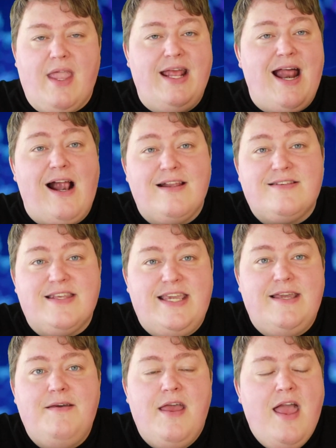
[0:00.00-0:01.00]
And
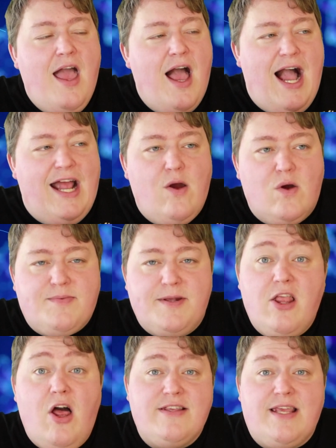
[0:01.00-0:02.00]
honestly, I know it's
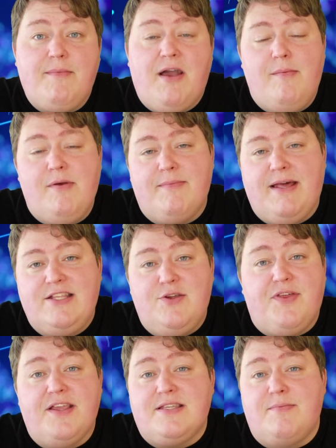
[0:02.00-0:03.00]
been a long time coming, but I
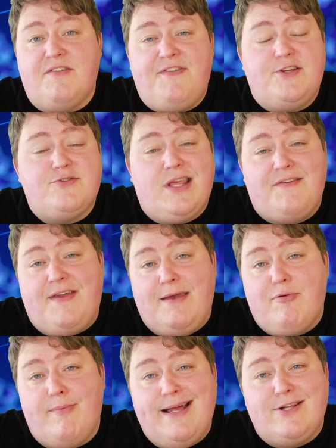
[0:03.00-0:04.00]
do think some of the features they've
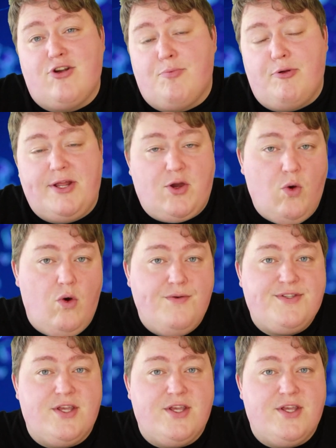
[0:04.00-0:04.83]
implemented are pretty cool.